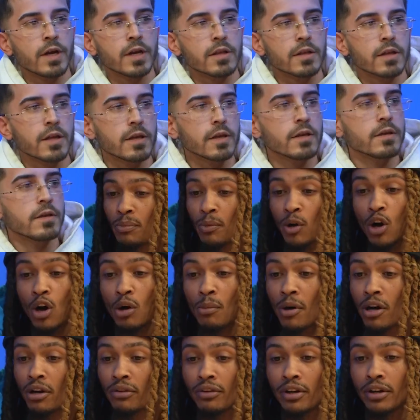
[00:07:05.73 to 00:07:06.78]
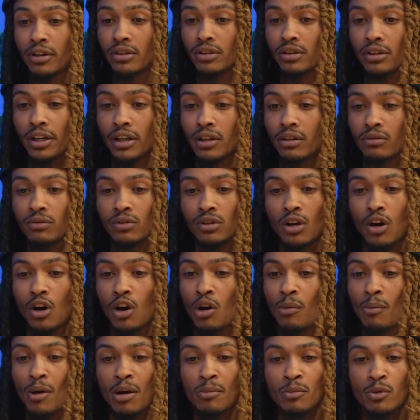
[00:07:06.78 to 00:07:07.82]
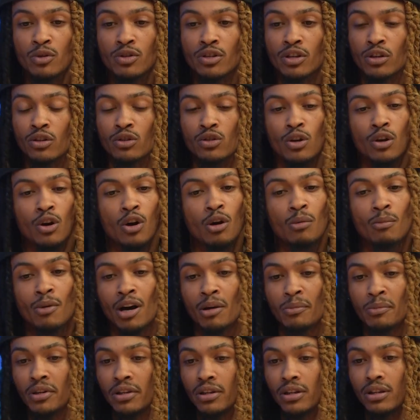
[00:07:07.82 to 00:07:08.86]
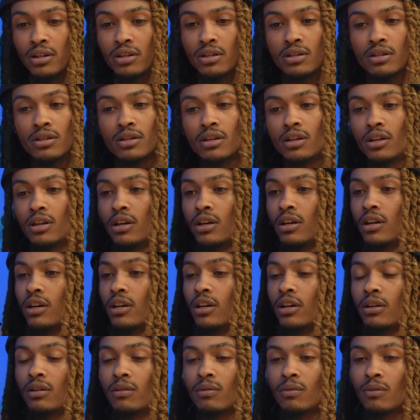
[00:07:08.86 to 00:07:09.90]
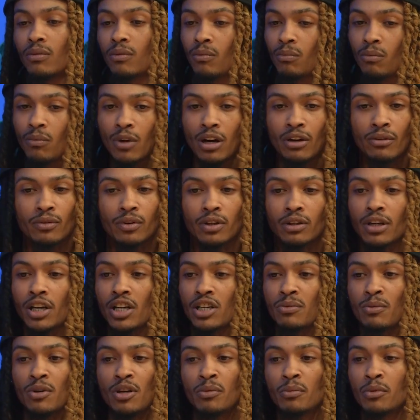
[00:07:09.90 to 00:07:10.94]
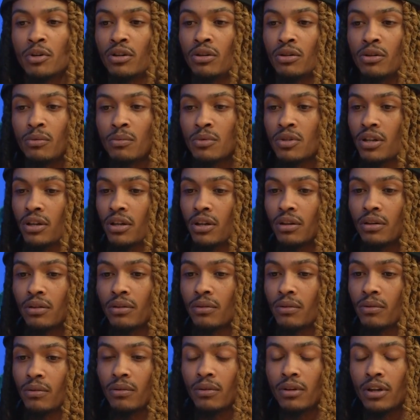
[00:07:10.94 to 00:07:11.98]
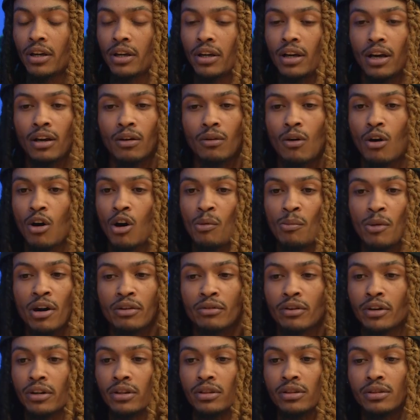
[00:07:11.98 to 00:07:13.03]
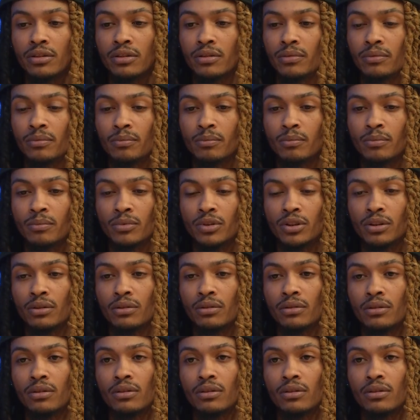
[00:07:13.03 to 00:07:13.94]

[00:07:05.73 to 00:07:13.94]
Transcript: Yeah, I keep all my rights, like to all my music, to all my beats, whatever the case may be. You know what I'm saying? Like all my rights. So